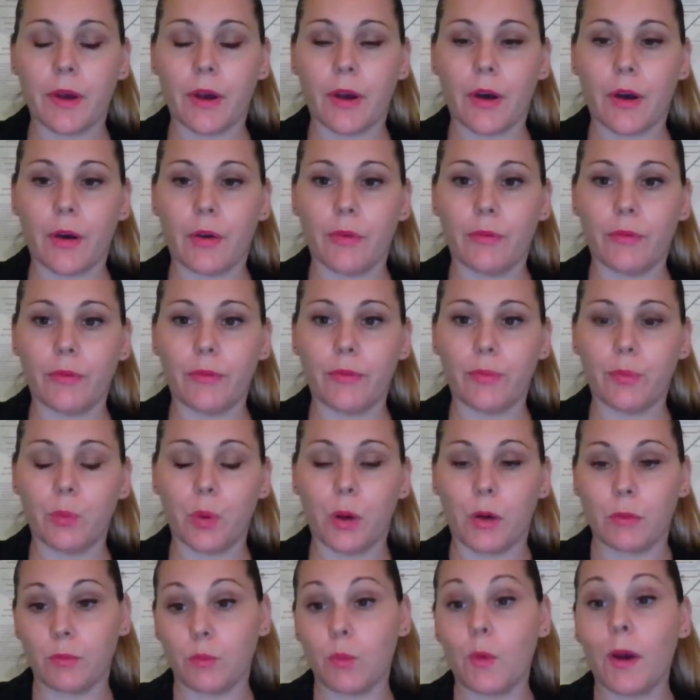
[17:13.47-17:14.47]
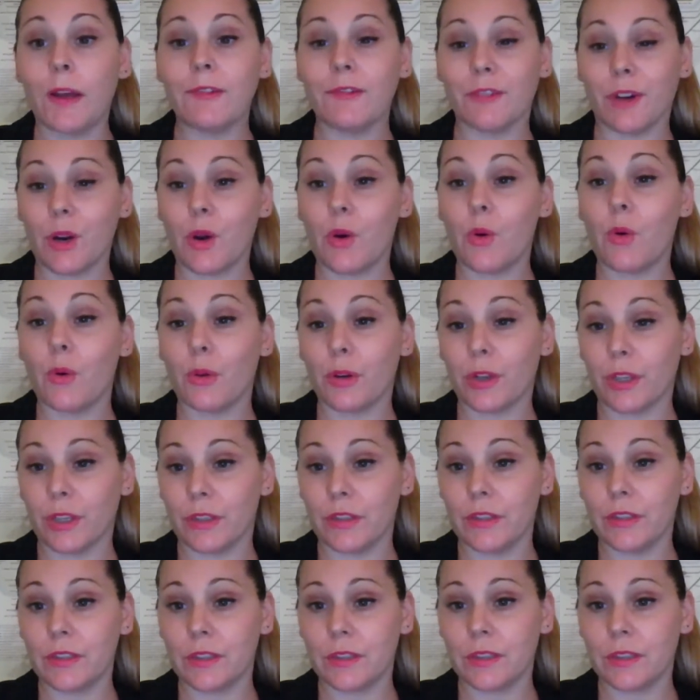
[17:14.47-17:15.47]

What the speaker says: of, one recorded